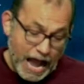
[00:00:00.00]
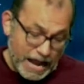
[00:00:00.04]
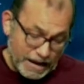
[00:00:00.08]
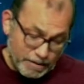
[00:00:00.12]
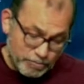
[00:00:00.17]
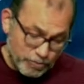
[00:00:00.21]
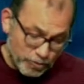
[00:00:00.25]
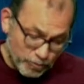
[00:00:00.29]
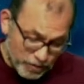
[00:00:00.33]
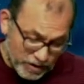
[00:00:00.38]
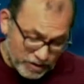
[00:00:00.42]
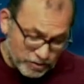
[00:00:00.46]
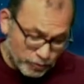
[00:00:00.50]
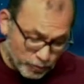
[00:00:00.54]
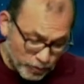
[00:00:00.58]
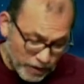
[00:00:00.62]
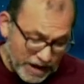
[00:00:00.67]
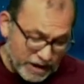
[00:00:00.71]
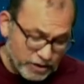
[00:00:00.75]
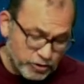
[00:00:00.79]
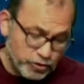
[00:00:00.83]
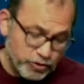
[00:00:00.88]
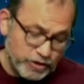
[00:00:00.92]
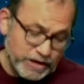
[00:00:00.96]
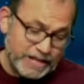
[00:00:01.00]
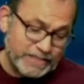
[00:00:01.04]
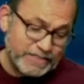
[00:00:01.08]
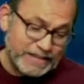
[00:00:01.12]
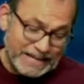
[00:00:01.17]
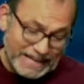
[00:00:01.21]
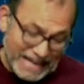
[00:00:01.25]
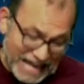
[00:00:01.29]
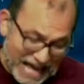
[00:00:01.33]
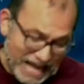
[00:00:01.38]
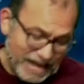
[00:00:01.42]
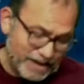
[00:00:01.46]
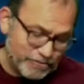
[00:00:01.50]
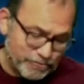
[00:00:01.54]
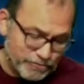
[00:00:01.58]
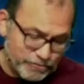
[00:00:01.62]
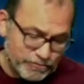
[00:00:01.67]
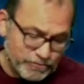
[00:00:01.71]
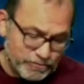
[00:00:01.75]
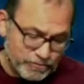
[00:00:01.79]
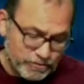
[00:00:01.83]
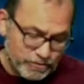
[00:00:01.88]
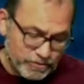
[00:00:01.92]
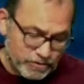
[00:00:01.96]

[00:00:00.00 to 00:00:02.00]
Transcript: am the resurrection and the life.